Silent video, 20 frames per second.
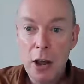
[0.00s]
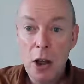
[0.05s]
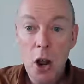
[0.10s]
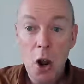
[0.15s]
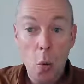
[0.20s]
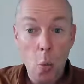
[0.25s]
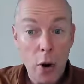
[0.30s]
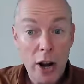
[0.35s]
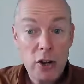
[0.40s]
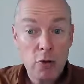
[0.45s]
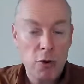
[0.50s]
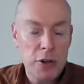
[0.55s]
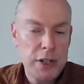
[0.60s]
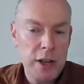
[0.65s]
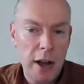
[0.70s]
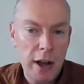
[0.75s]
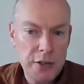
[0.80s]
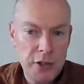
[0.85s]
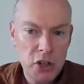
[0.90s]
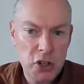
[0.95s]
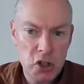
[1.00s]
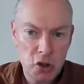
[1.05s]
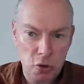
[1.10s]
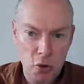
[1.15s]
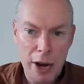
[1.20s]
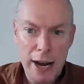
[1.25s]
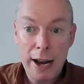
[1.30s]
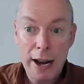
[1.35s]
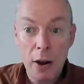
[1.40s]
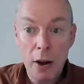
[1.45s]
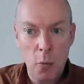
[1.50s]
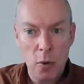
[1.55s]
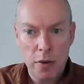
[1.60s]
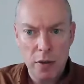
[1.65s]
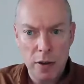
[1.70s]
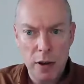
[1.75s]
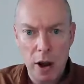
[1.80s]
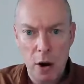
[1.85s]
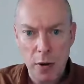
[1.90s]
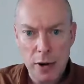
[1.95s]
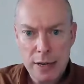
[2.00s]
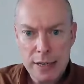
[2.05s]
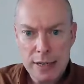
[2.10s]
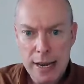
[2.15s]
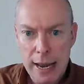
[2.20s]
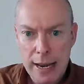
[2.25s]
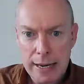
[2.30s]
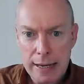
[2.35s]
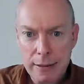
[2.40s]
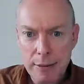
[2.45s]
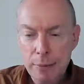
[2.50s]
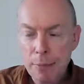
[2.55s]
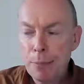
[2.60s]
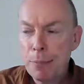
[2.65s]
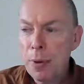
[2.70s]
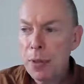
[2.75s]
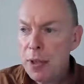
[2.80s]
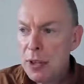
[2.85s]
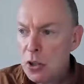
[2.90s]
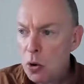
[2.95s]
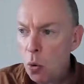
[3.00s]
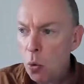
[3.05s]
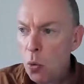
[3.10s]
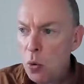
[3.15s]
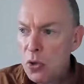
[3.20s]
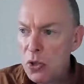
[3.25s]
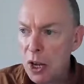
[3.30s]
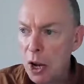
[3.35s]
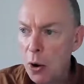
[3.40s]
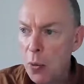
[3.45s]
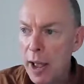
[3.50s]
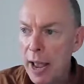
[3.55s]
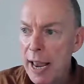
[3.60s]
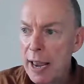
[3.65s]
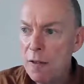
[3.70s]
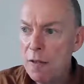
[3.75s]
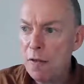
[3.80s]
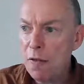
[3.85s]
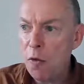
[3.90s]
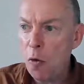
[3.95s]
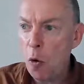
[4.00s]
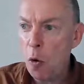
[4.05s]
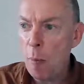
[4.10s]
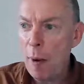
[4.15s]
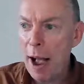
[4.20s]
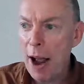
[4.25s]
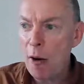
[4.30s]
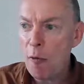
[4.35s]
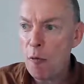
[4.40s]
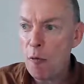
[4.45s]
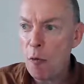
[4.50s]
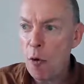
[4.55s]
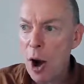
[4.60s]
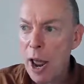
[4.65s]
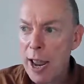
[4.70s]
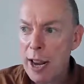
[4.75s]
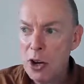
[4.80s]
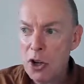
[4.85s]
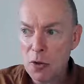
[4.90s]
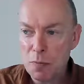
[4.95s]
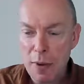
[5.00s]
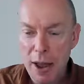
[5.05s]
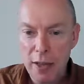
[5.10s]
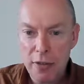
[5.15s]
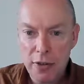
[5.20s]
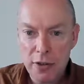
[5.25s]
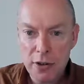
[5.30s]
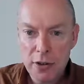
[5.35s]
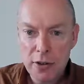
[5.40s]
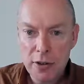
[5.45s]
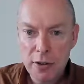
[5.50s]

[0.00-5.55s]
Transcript: which returns a string with the current date, but there's also a format range method